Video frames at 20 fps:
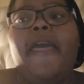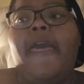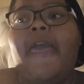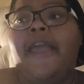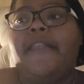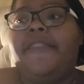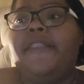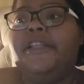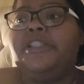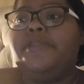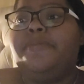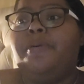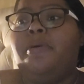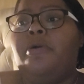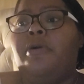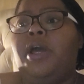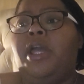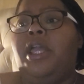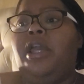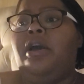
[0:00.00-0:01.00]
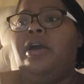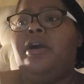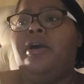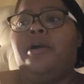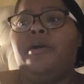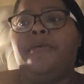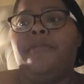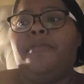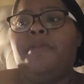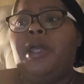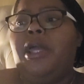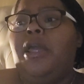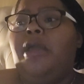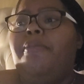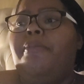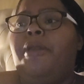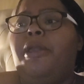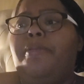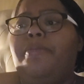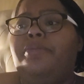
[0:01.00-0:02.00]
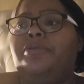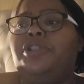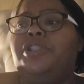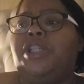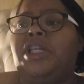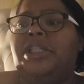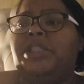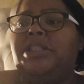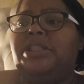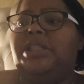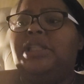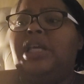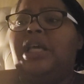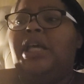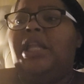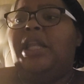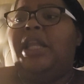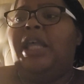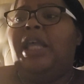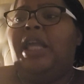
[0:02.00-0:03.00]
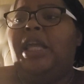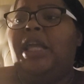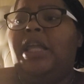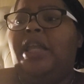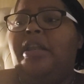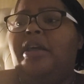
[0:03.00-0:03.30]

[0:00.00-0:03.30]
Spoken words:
at this point, people just need